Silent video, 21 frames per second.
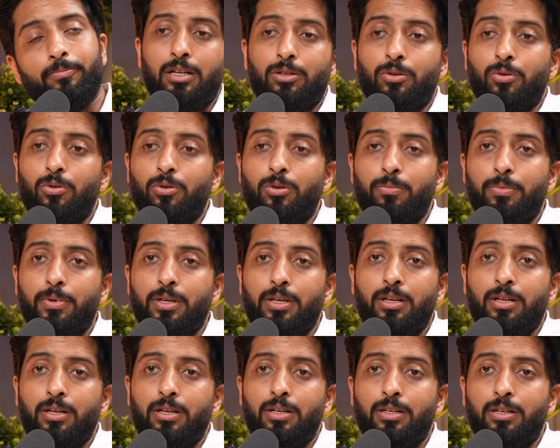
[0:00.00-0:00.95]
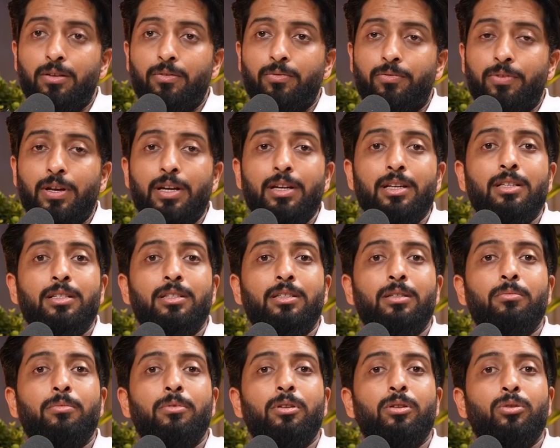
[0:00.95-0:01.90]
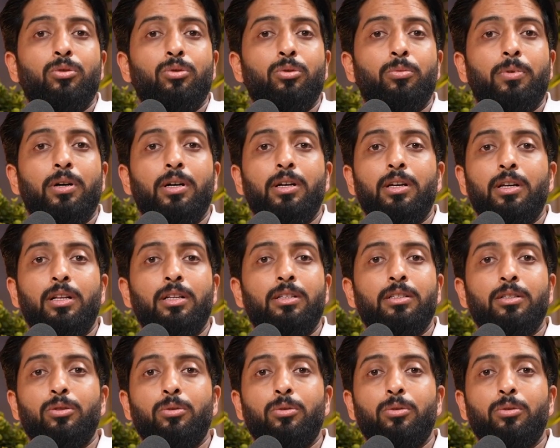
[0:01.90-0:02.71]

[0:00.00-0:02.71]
It's going to be very similar to Dubai Hills,